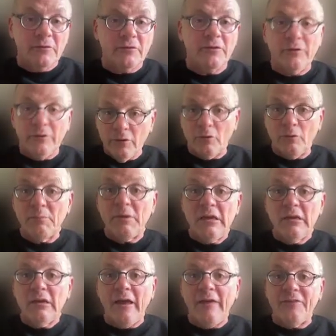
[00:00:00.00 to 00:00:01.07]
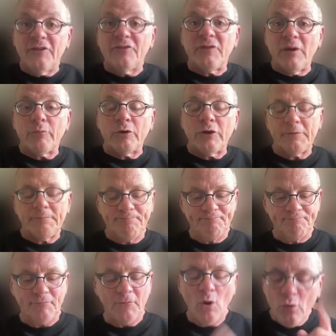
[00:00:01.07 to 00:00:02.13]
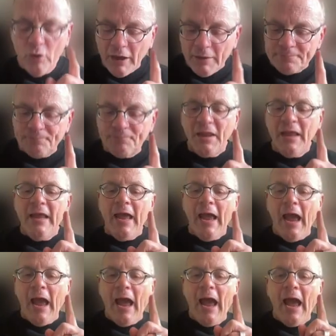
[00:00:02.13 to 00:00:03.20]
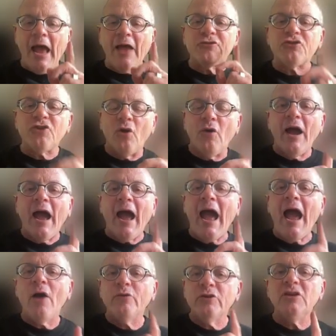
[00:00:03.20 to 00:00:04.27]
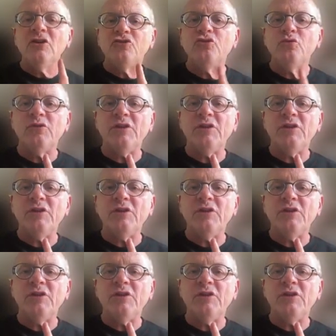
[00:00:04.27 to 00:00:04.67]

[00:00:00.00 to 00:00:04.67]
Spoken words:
me at this number here. Okay, so how do you do